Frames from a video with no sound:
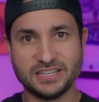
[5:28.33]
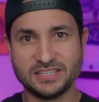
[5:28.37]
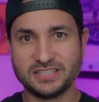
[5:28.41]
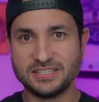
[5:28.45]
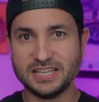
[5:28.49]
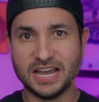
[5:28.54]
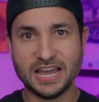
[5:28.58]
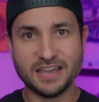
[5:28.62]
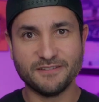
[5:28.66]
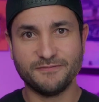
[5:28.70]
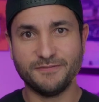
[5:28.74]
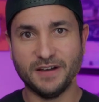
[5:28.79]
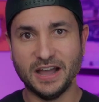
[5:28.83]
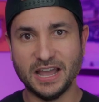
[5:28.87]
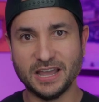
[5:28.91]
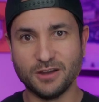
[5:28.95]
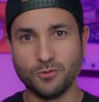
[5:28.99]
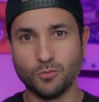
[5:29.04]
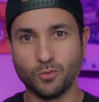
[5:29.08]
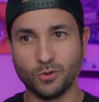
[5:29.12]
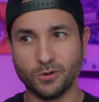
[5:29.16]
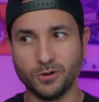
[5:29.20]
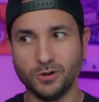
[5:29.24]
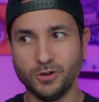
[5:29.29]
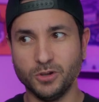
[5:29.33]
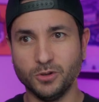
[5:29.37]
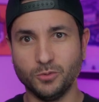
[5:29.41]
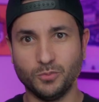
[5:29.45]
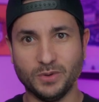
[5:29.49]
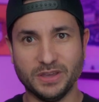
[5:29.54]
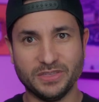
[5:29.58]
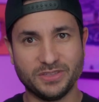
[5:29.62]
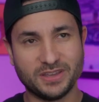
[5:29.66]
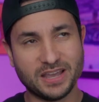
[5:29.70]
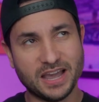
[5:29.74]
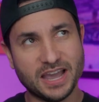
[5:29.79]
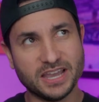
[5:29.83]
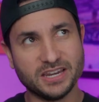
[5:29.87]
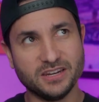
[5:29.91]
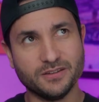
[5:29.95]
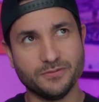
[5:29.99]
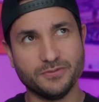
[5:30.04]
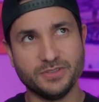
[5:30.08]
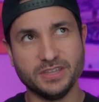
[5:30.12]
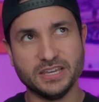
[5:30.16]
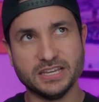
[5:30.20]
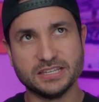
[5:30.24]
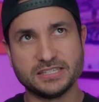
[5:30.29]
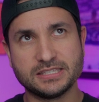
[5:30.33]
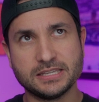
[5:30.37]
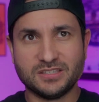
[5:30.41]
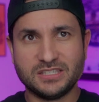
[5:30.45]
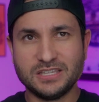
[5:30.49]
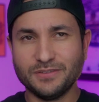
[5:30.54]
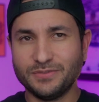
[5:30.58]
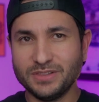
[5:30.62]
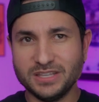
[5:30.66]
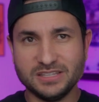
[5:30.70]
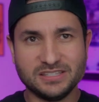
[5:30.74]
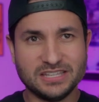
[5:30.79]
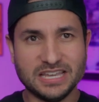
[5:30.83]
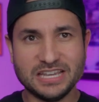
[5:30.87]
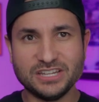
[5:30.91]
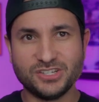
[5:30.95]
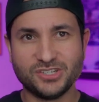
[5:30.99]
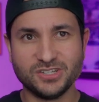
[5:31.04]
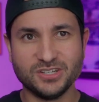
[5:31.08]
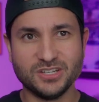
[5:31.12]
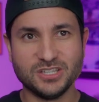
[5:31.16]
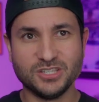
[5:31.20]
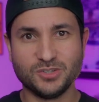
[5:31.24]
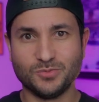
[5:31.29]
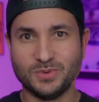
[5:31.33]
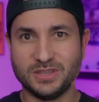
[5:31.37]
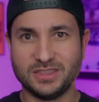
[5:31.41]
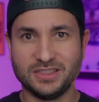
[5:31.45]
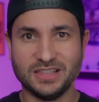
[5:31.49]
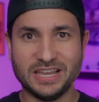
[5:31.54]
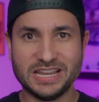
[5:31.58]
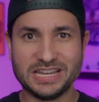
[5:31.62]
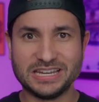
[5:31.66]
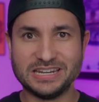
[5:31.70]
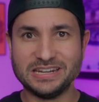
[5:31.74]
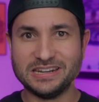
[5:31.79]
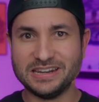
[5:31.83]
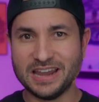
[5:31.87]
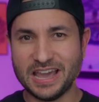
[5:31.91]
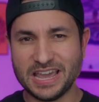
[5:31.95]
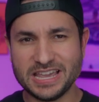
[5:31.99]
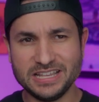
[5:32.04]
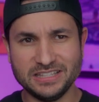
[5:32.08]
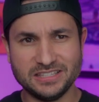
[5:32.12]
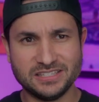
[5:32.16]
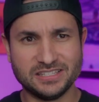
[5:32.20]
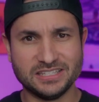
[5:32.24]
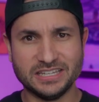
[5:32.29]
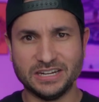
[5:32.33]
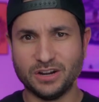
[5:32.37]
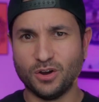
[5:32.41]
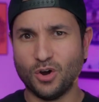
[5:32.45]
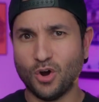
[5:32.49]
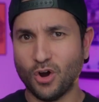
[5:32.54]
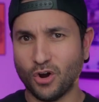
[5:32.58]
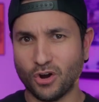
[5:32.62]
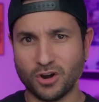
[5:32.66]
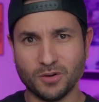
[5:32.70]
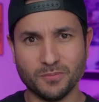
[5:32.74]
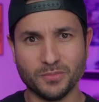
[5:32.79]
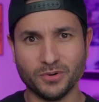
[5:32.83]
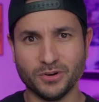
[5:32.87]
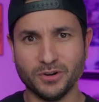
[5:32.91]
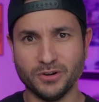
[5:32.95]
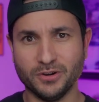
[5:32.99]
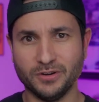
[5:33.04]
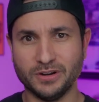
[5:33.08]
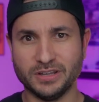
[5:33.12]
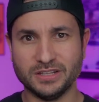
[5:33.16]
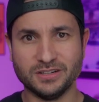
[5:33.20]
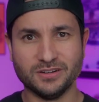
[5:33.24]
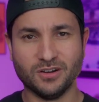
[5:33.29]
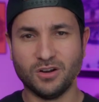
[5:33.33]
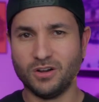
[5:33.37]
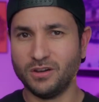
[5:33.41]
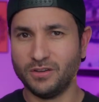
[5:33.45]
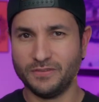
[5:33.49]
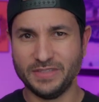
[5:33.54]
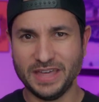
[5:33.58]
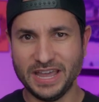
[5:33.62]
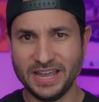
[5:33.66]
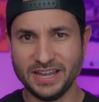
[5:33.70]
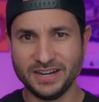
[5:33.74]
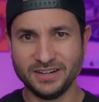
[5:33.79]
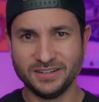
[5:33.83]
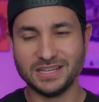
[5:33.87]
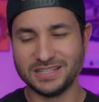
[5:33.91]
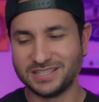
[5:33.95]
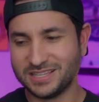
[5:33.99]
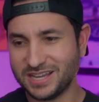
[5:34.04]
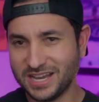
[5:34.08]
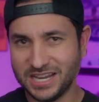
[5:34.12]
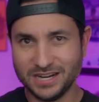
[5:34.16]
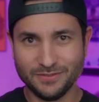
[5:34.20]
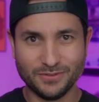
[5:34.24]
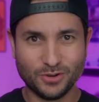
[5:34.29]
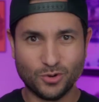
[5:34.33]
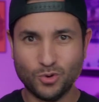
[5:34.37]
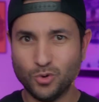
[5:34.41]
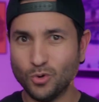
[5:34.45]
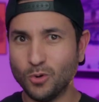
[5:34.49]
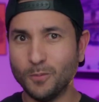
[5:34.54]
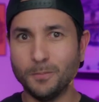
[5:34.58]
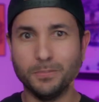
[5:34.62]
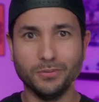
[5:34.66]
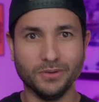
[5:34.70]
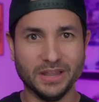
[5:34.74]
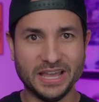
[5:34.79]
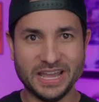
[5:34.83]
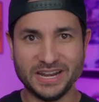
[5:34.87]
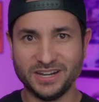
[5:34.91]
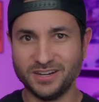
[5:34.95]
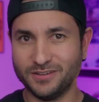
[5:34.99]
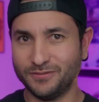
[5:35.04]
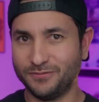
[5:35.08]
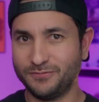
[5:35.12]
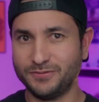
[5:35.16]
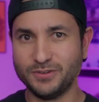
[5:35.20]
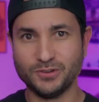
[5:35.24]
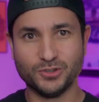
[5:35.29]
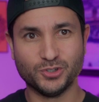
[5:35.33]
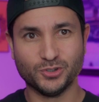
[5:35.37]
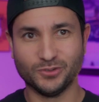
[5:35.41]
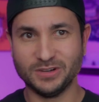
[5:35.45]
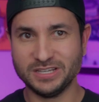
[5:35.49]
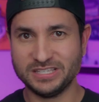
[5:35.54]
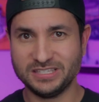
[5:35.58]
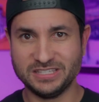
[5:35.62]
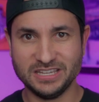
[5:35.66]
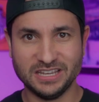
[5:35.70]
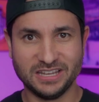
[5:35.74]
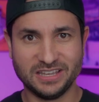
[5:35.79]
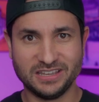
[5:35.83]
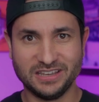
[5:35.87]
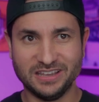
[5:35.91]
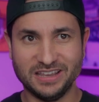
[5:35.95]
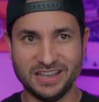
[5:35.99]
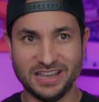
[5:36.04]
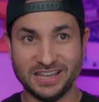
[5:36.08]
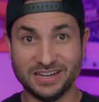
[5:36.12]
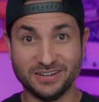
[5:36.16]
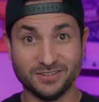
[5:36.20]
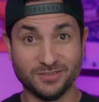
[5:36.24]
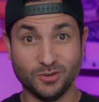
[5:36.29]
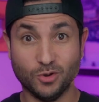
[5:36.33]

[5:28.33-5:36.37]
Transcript: sci-fi world with kind of this civilizations with like knights and armor and all of that. It's kind of a cool blend of futuristic and